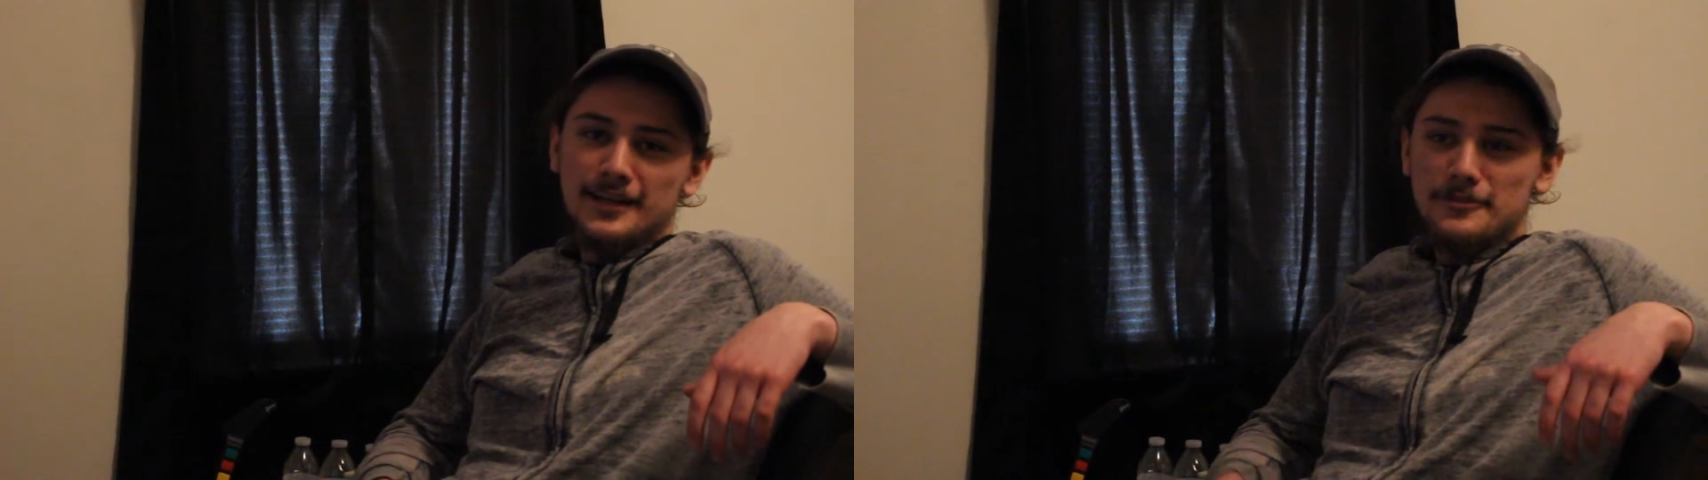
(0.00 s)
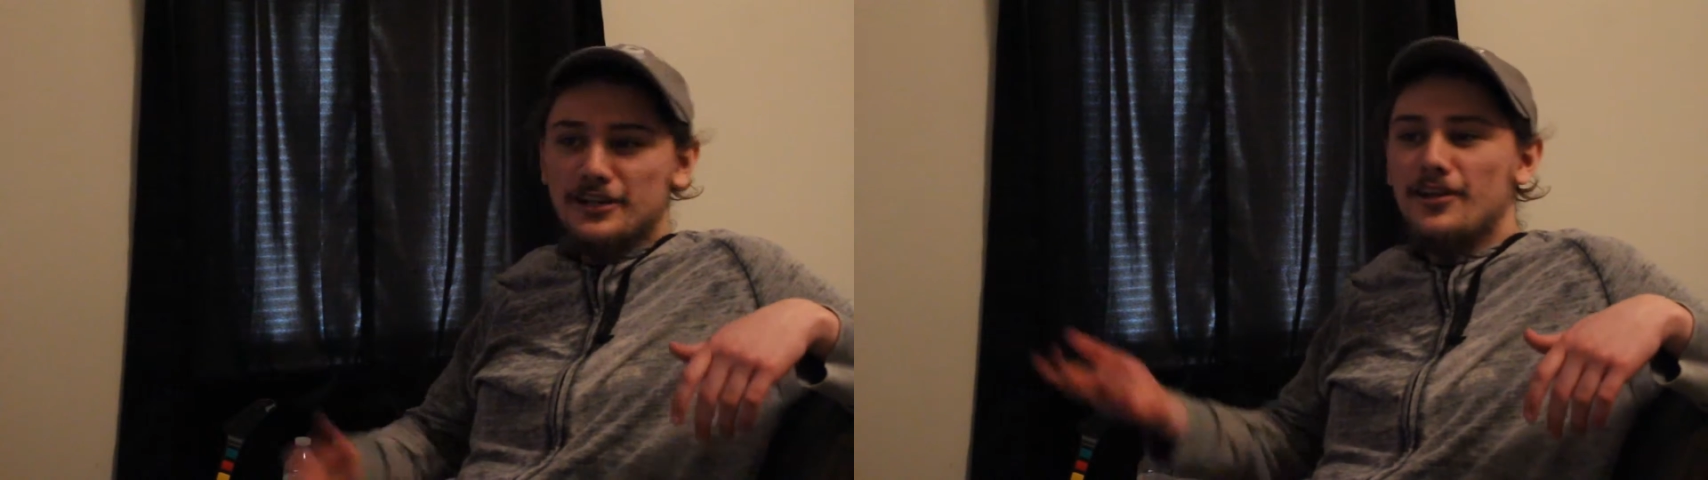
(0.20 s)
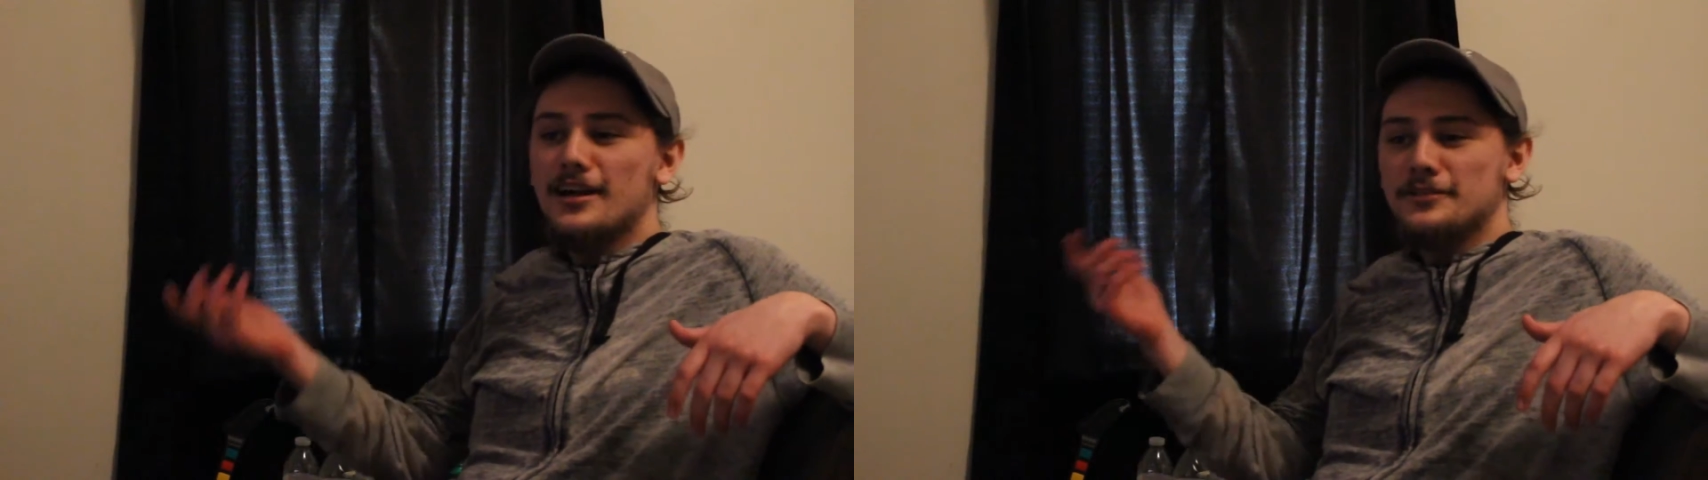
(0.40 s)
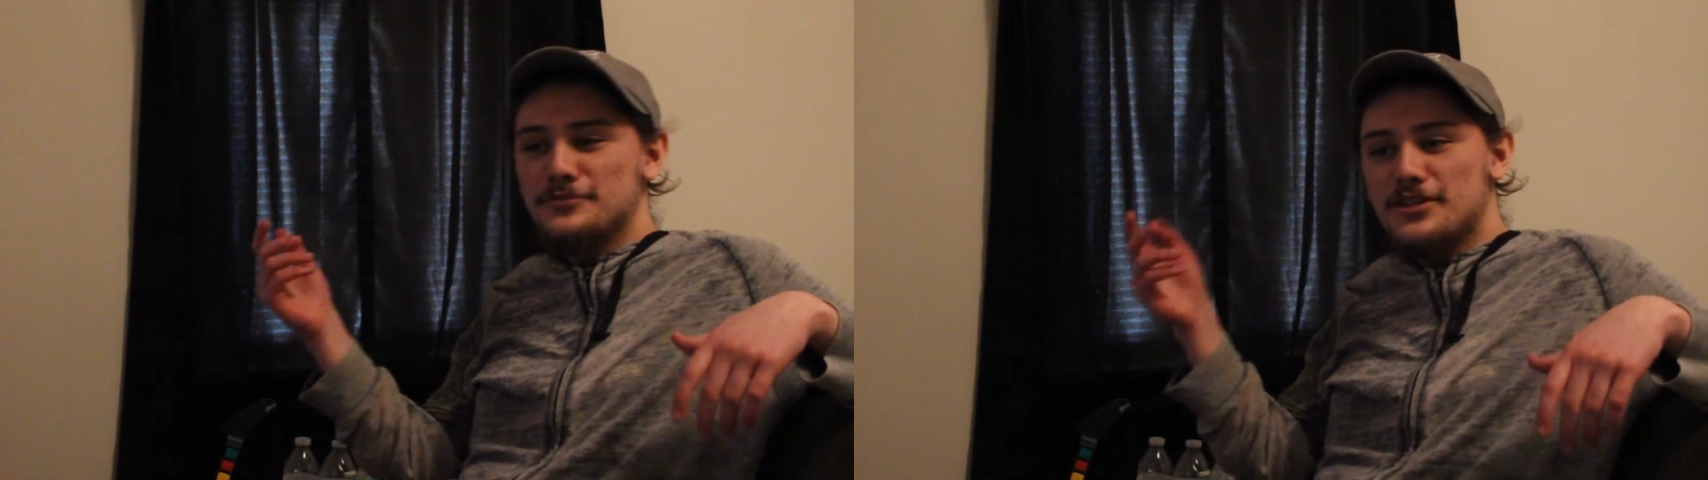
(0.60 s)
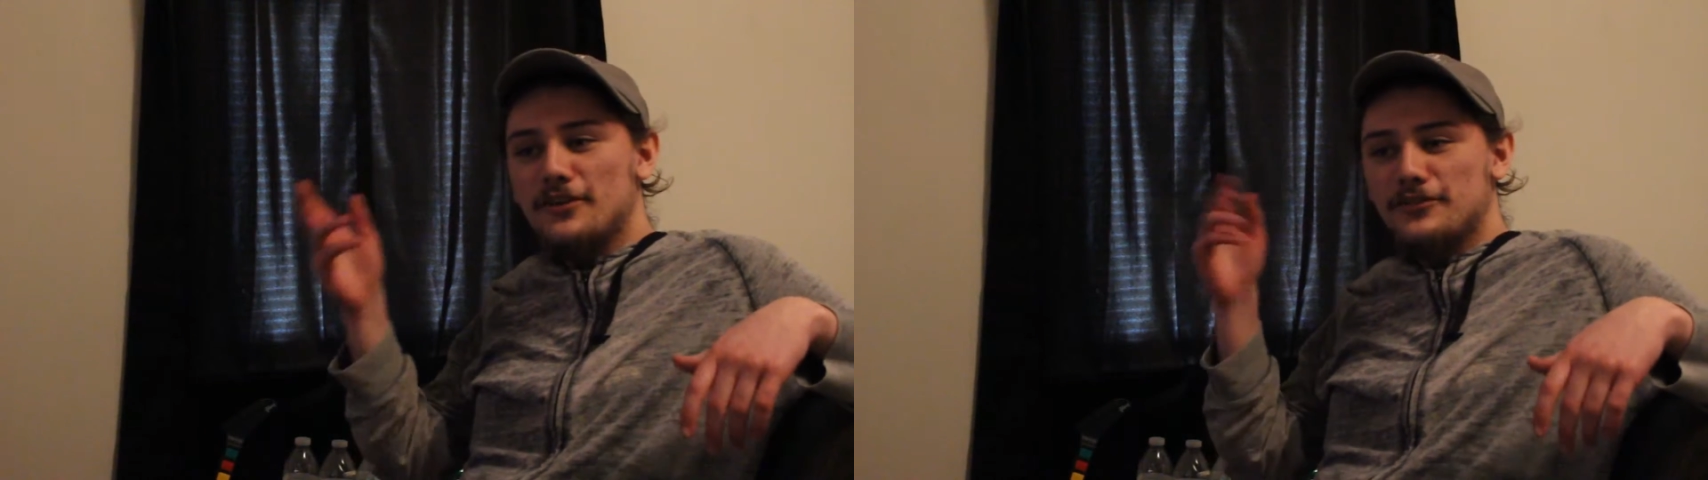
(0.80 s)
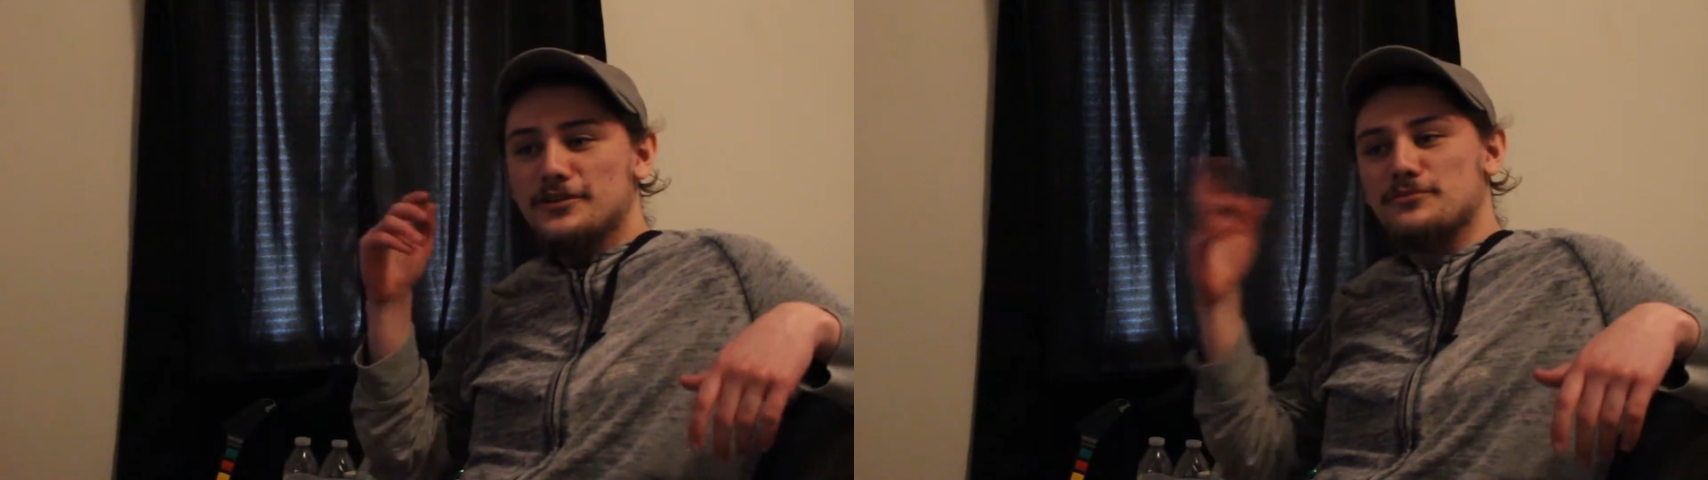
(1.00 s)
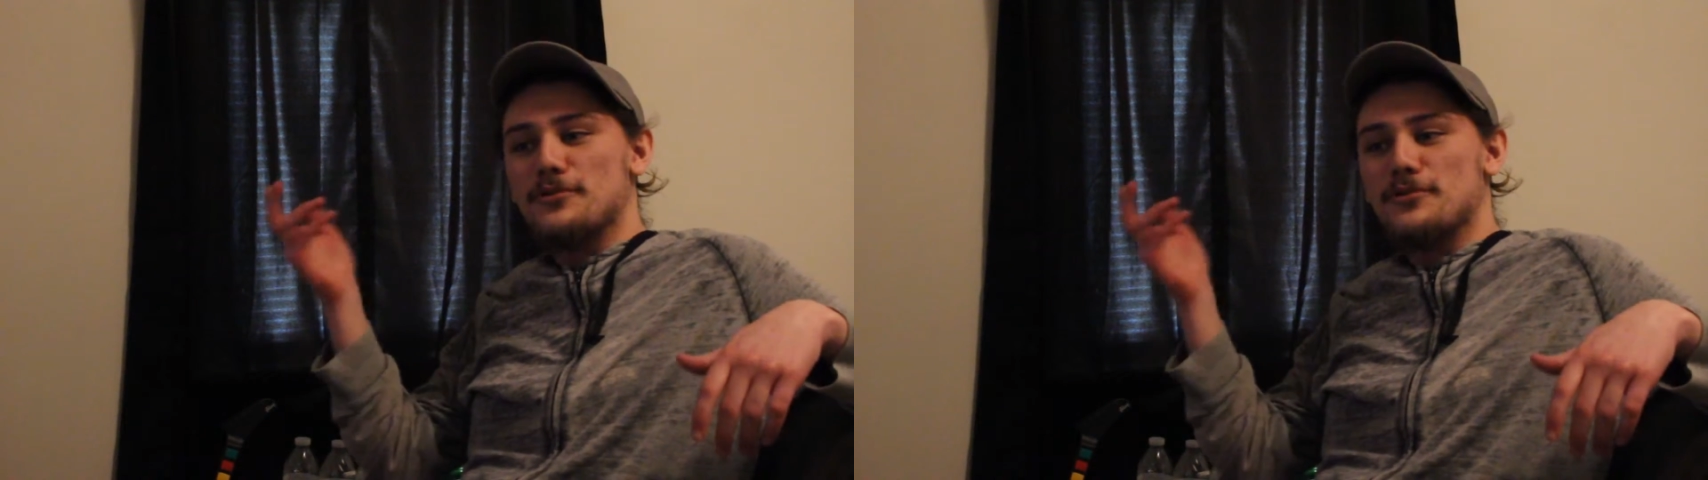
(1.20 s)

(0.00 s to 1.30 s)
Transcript: I mean, he locked himself in his